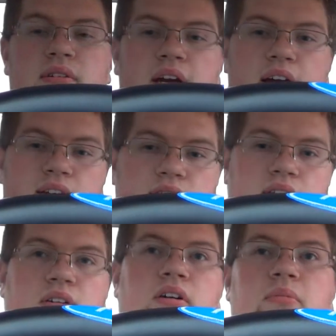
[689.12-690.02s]
We got
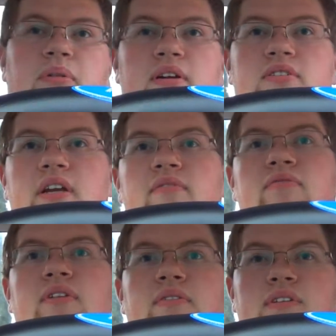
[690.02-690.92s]
good oil pressure.
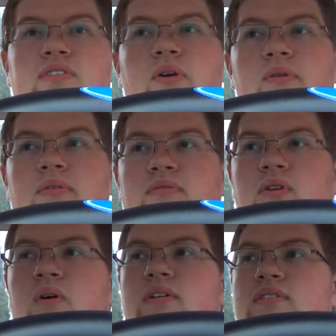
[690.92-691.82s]
Even if it's 2
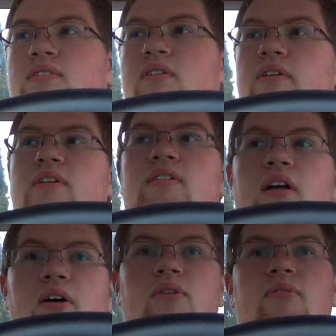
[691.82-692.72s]
quarts oil
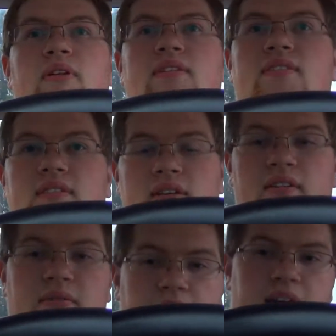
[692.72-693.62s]
low, it's
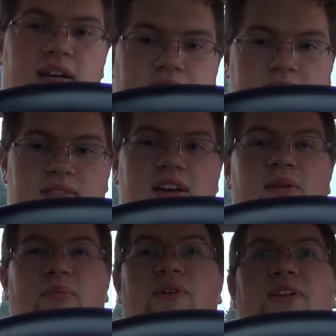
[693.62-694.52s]
still, we get
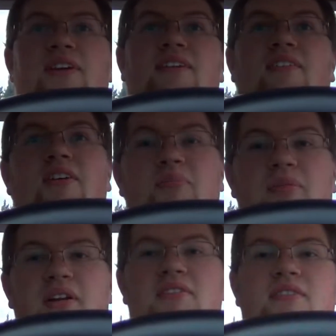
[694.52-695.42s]
really good oil
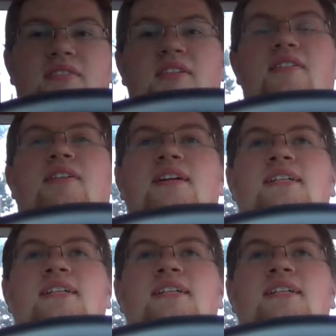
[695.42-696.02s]
pressure, so